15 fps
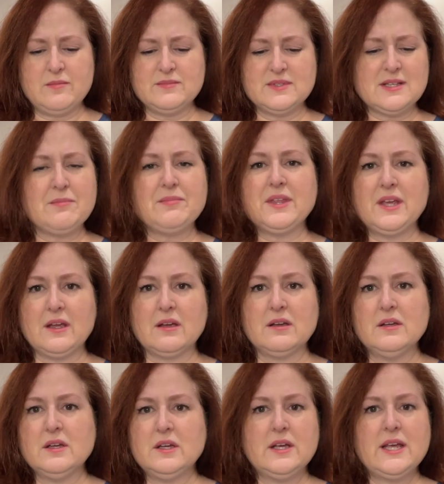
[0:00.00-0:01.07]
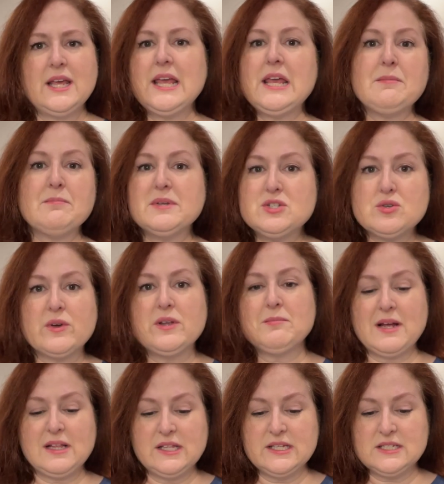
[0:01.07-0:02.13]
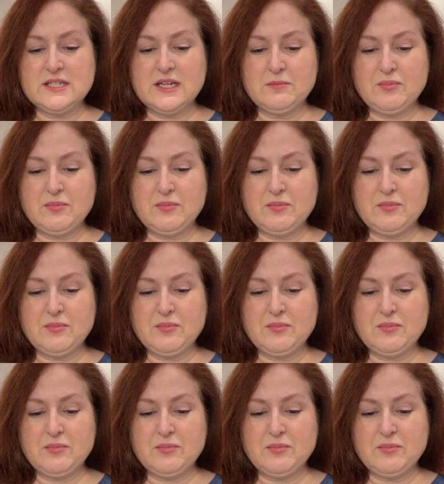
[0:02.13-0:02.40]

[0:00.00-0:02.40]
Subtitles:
something in between my listing